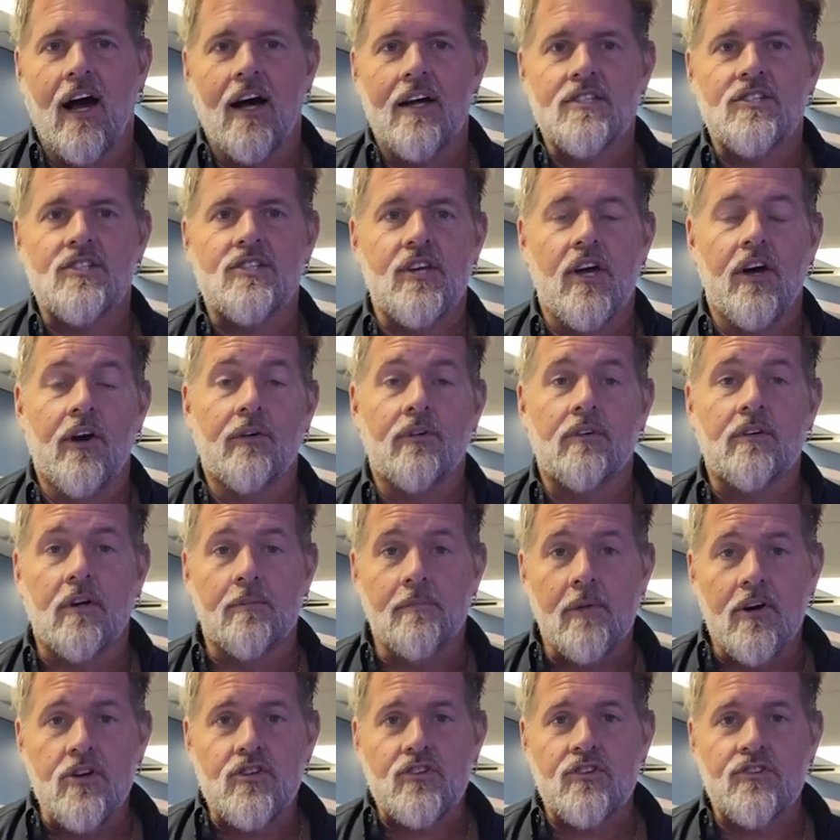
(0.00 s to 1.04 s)
So
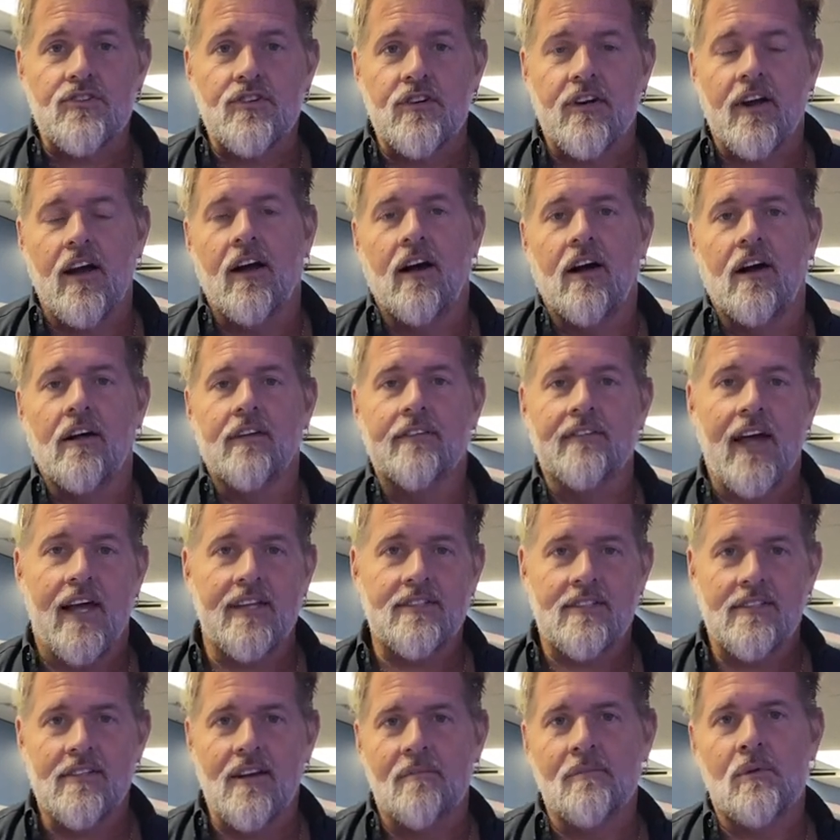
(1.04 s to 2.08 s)
commercials are gone.
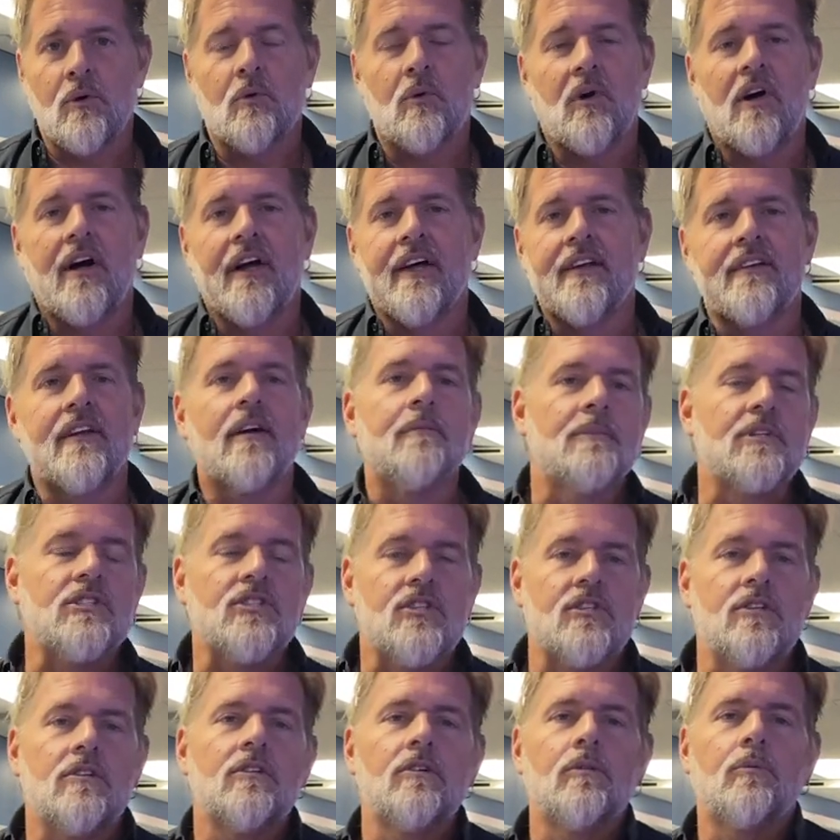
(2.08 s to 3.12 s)
That's number one. Number
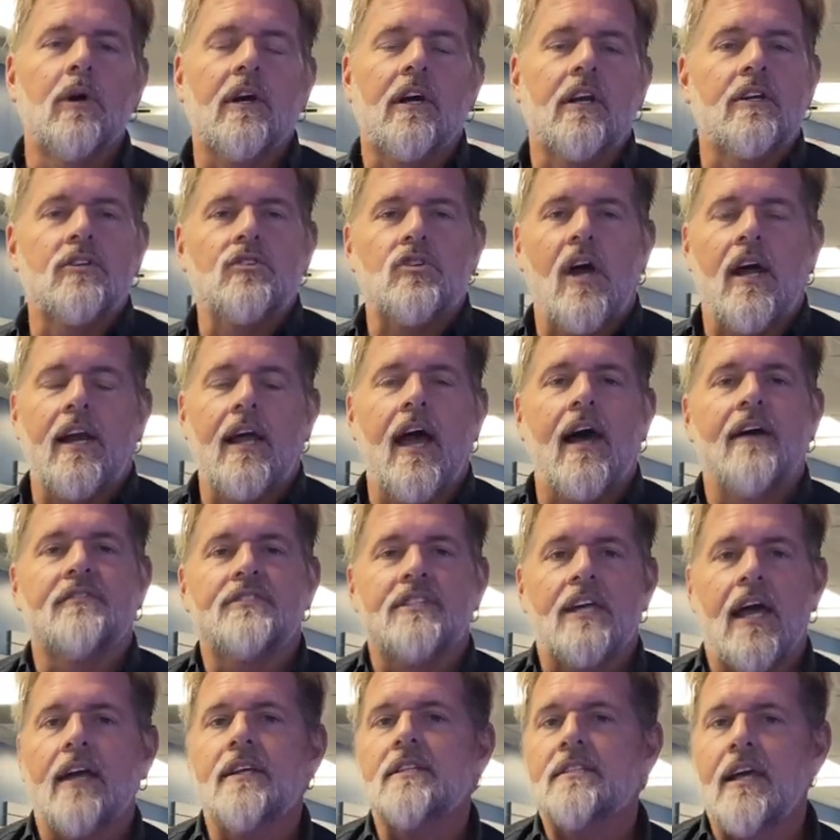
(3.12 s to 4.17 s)
two, we're going to try to have
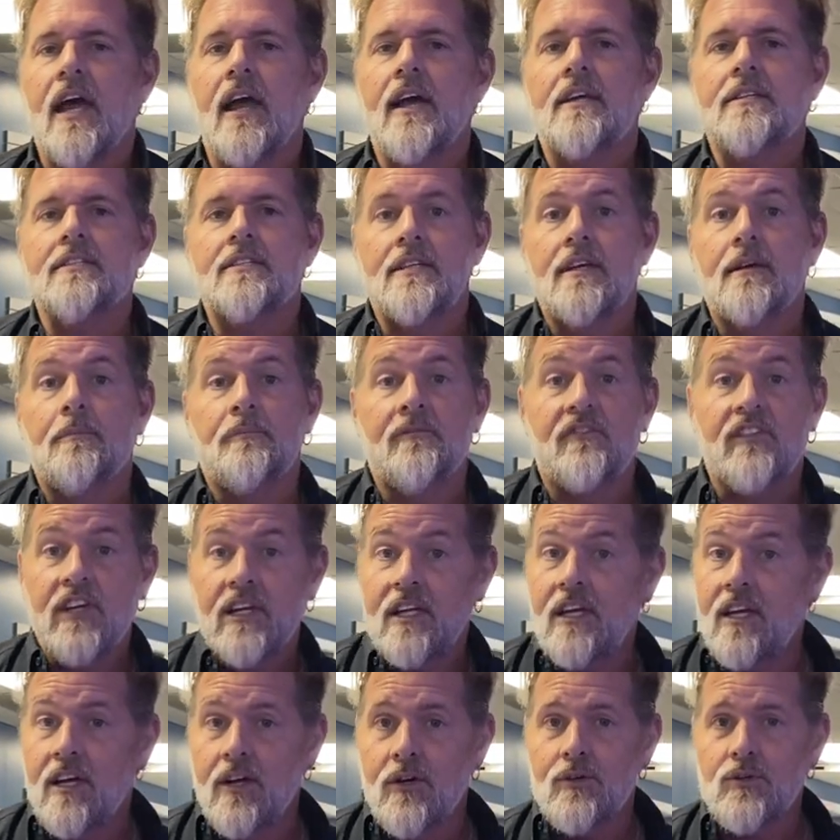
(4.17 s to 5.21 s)
tank tip
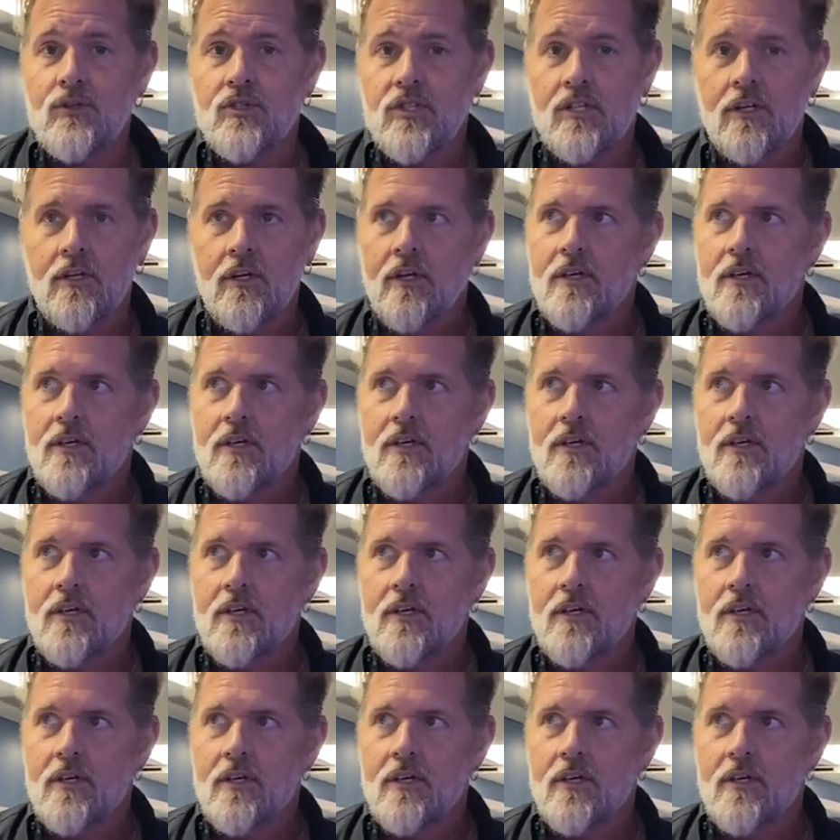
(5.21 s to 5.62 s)
videos